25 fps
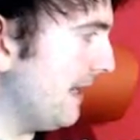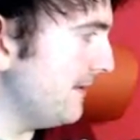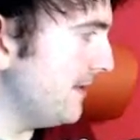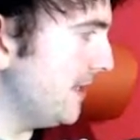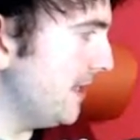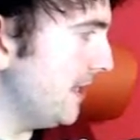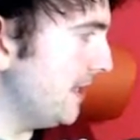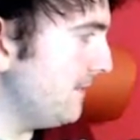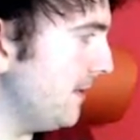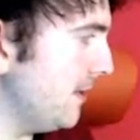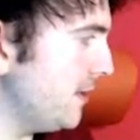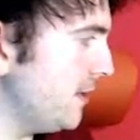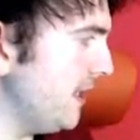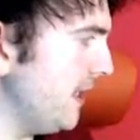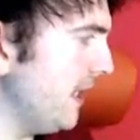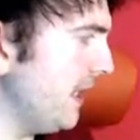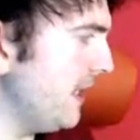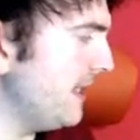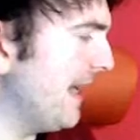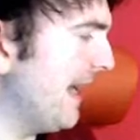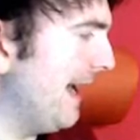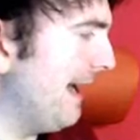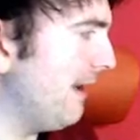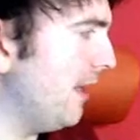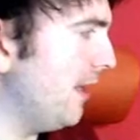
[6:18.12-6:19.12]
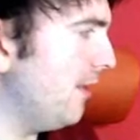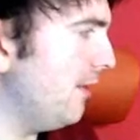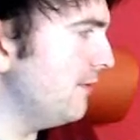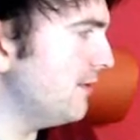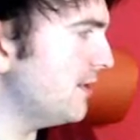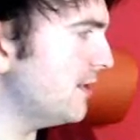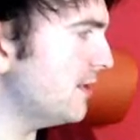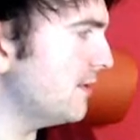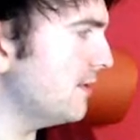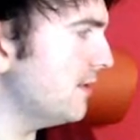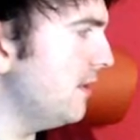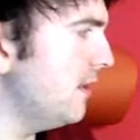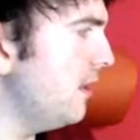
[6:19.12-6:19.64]
has CineMagique, now
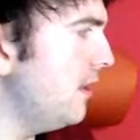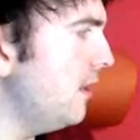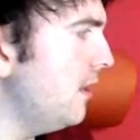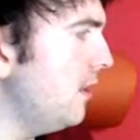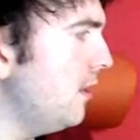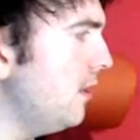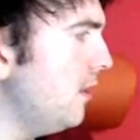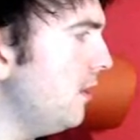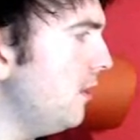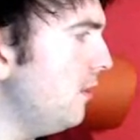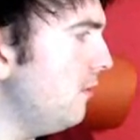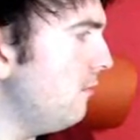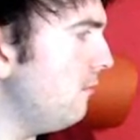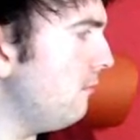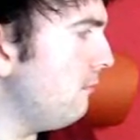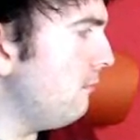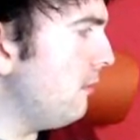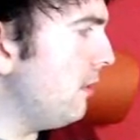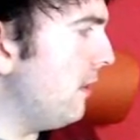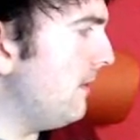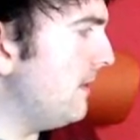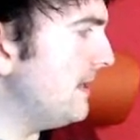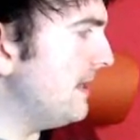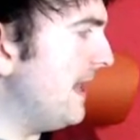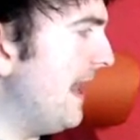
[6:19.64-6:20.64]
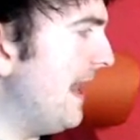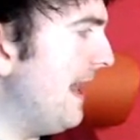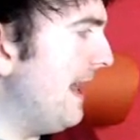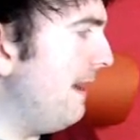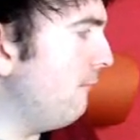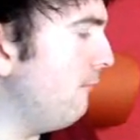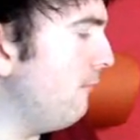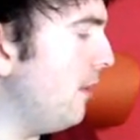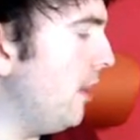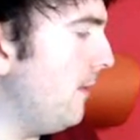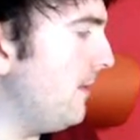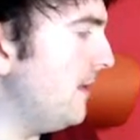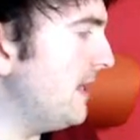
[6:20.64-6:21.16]
hosts
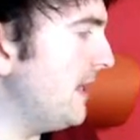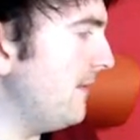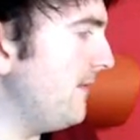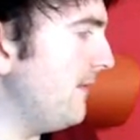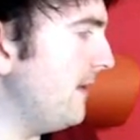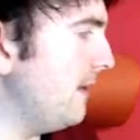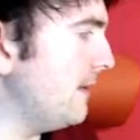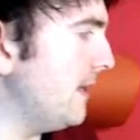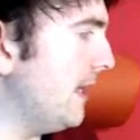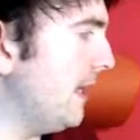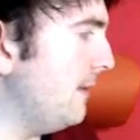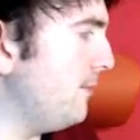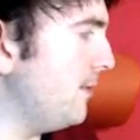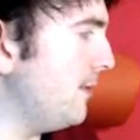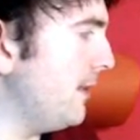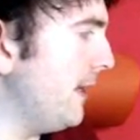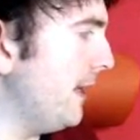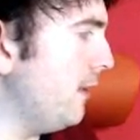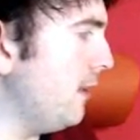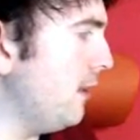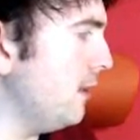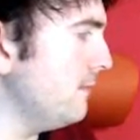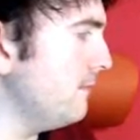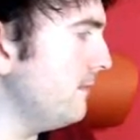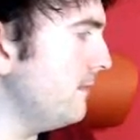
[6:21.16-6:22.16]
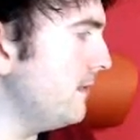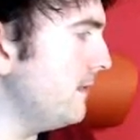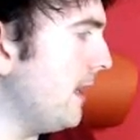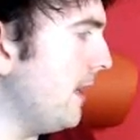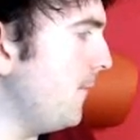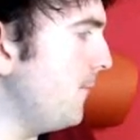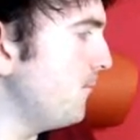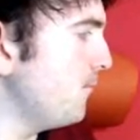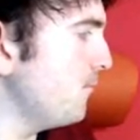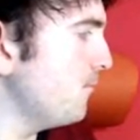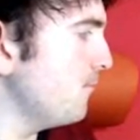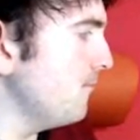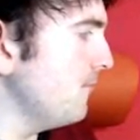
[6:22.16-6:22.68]
whatever they feel like playing on.
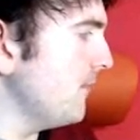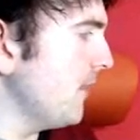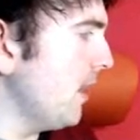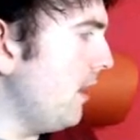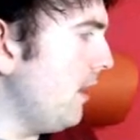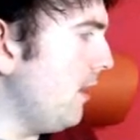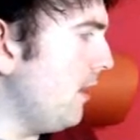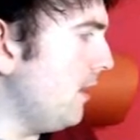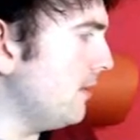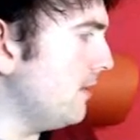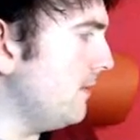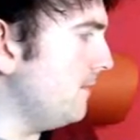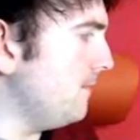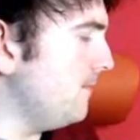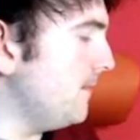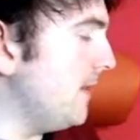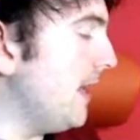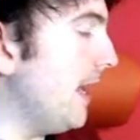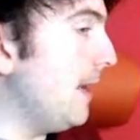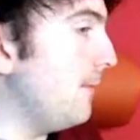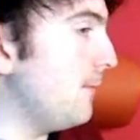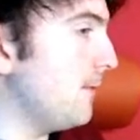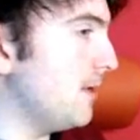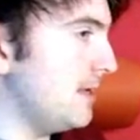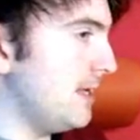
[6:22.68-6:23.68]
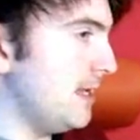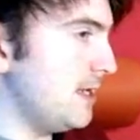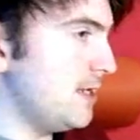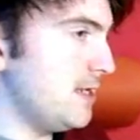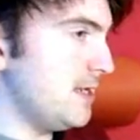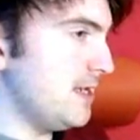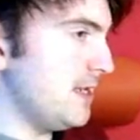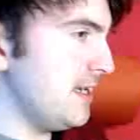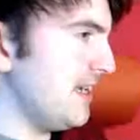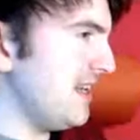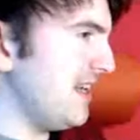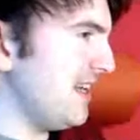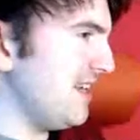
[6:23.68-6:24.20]
Yeah, because it's
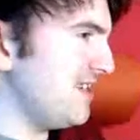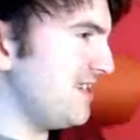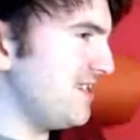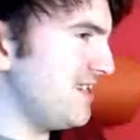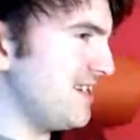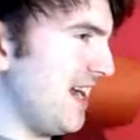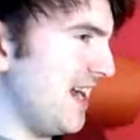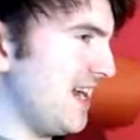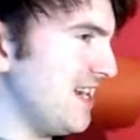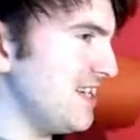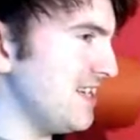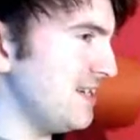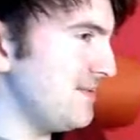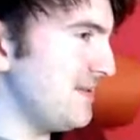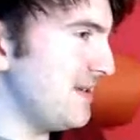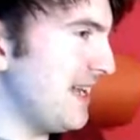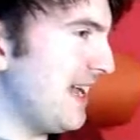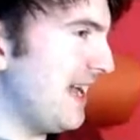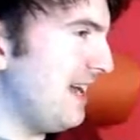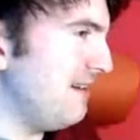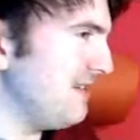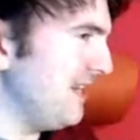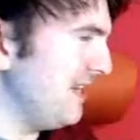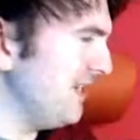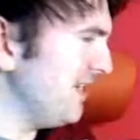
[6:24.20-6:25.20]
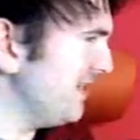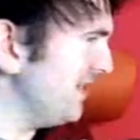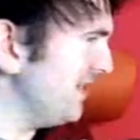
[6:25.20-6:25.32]
changing. How many